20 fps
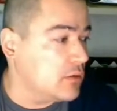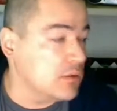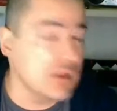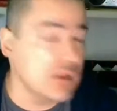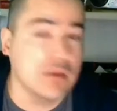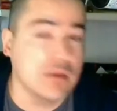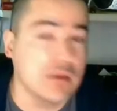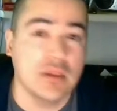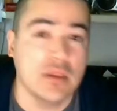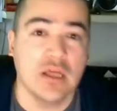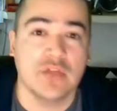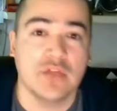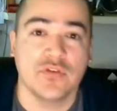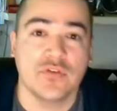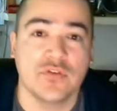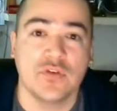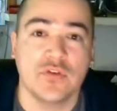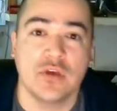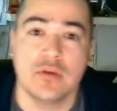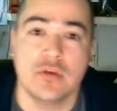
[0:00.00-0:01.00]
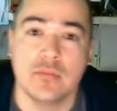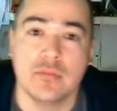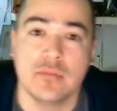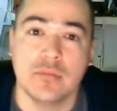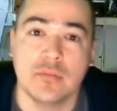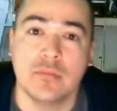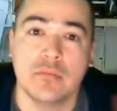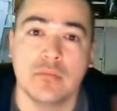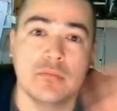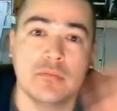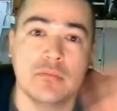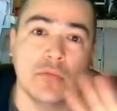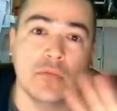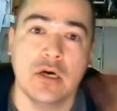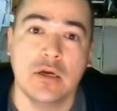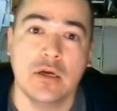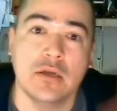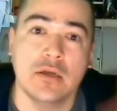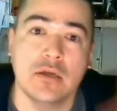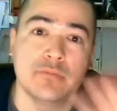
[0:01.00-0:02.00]
Well, that's it.
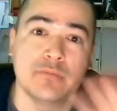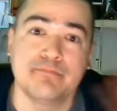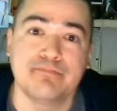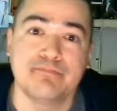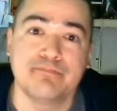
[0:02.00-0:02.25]
Bye.